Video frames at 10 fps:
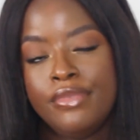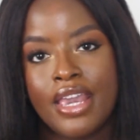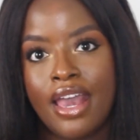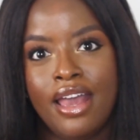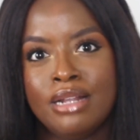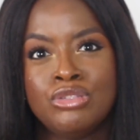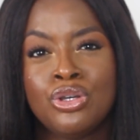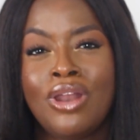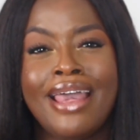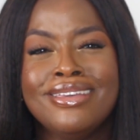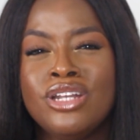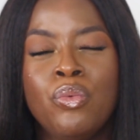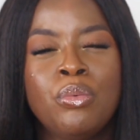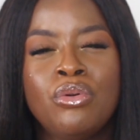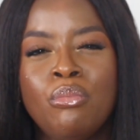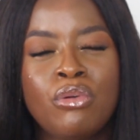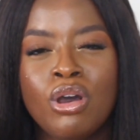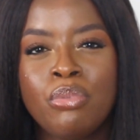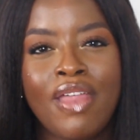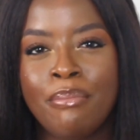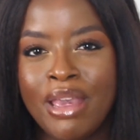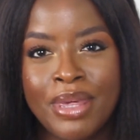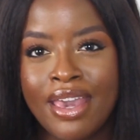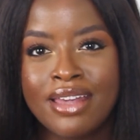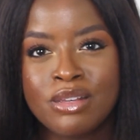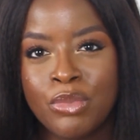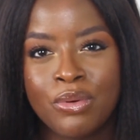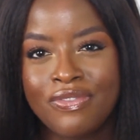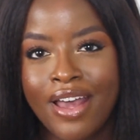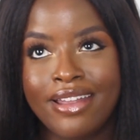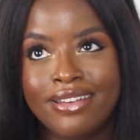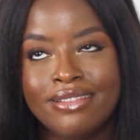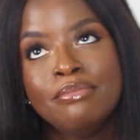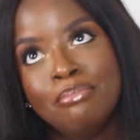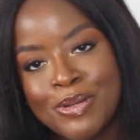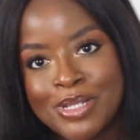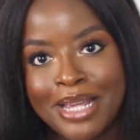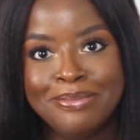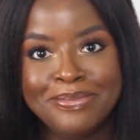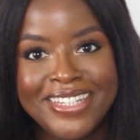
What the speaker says: Yeah, and I'm sure, like, you know, we were all brought up without baby gates and we were fine, mostly.